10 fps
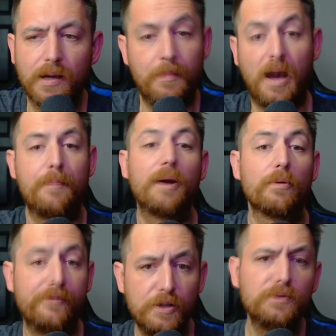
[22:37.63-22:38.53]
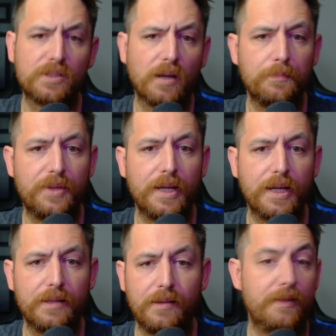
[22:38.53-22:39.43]
I might review something,
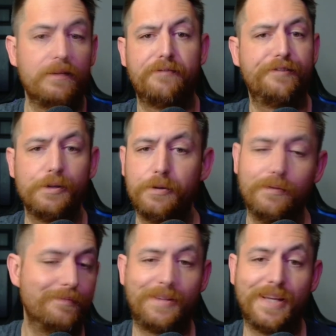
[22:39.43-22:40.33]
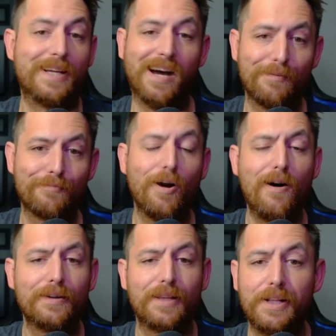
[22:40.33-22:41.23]
and if you think I'm
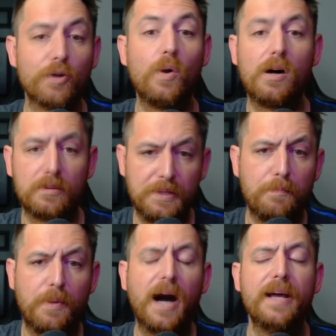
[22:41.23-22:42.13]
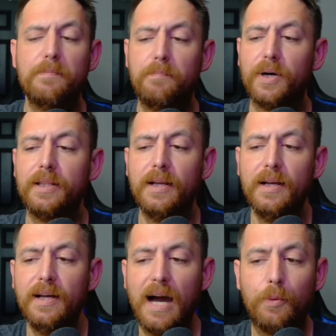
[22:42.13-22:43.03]
wrong, then you're welcome to buy it. But
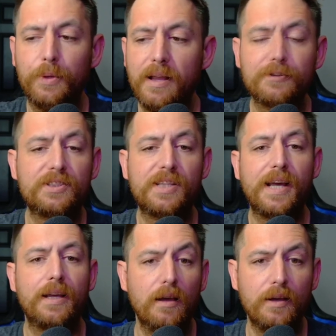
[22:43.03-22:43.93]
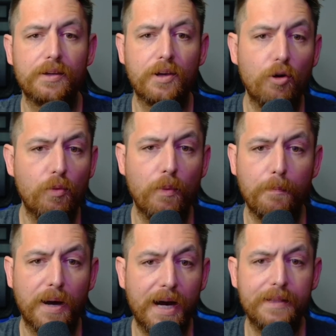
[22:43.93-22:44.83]
I will never say, go
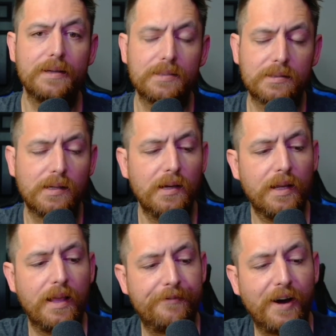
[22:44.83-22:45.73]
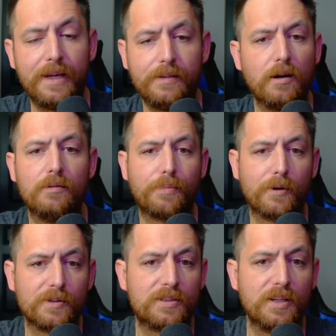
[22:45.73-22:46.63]
buy this, if I don't
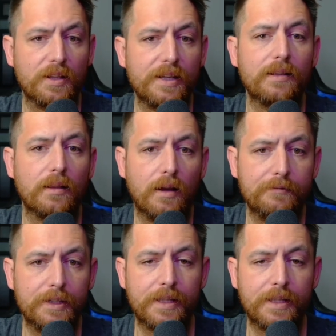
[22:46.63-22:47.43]
personally love it.